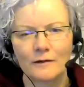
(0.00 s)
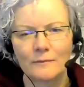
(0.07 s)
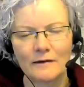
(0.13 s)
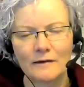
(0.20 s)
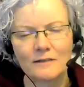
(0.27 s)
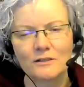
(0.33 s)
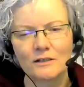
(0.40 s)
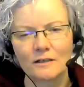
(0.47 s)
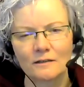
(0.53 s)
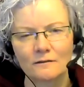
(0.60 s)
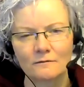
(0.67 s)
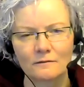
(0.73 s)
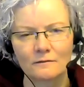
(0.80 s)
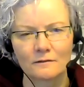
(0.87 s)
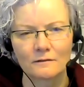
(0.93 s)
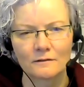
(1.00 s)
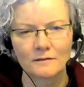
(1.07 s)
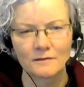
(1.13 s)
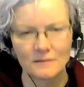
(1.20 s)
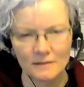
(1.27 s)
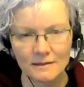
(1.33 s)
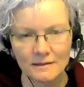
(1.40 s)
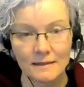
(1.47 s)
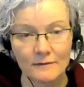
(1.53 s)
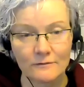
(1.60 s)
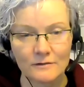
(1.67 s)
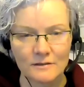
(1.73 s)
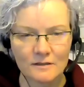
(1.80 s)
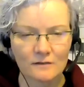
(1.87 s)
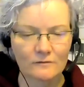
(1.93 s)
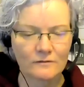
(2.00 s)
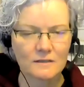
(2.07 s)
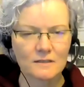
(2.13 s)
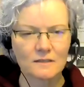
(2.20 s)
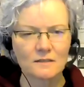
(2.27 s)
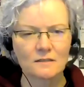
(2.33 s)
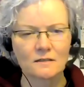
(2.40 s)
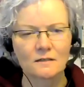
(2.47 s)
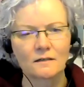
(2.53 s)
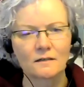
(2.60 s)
managing to deliver services?